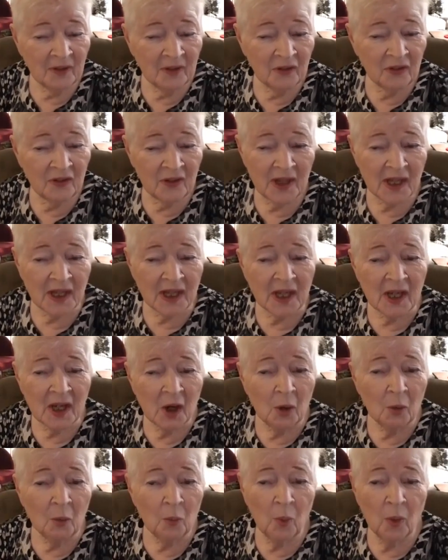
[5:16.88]
see
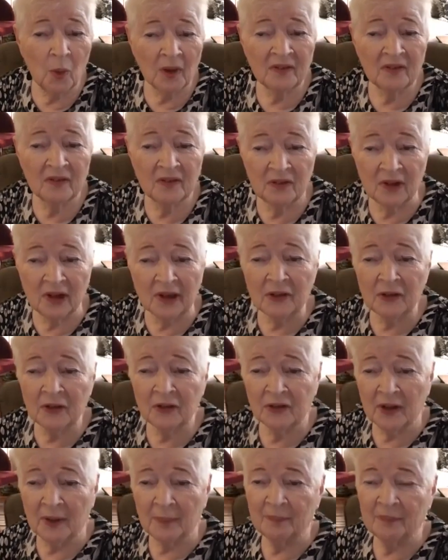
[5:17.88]
what
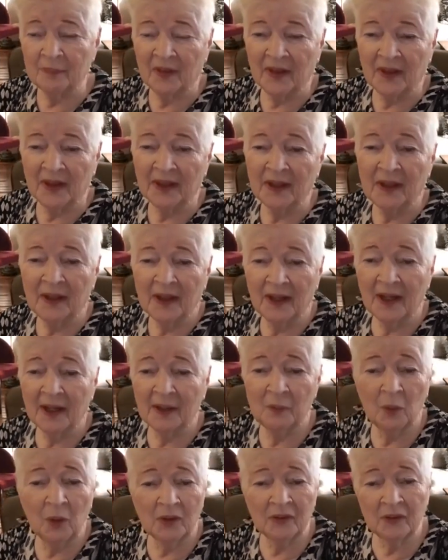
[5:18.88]
does something
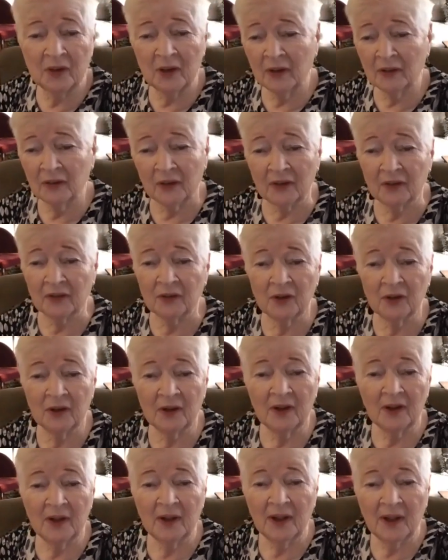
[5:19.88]
and what doesn't.
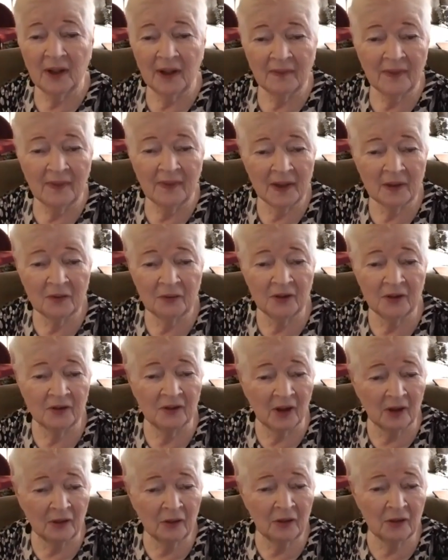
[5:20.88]
And then if
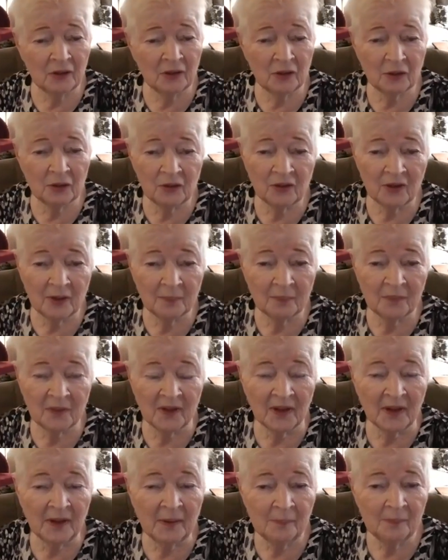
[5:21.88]
it doesn't do
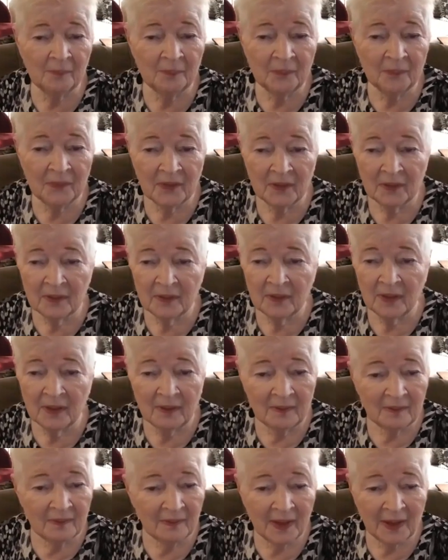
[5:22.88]
something,
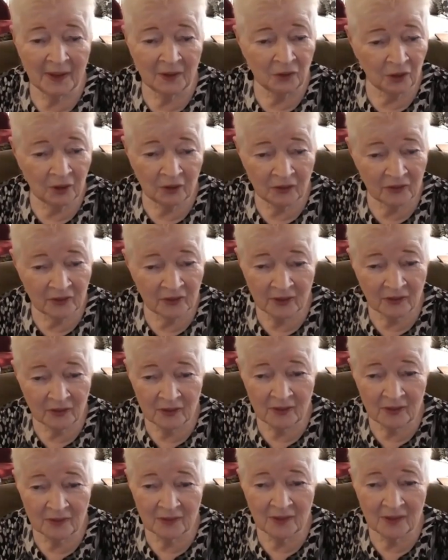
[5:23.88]
that just
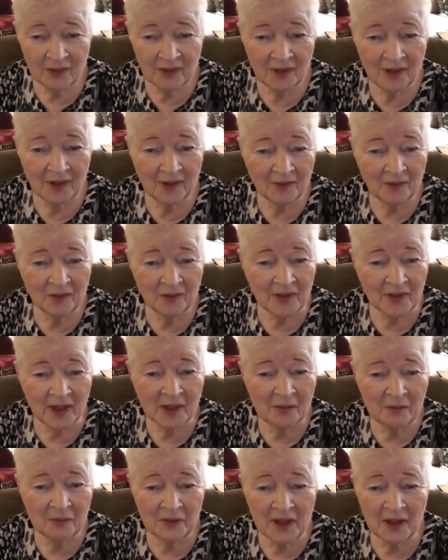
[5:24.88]
doesn't, it's
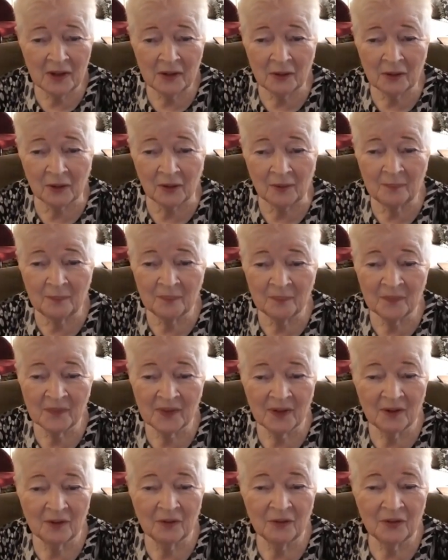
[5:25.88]
not a vehicle
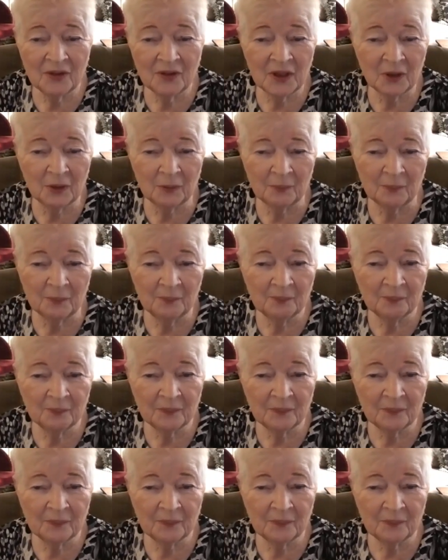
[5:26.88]
for you.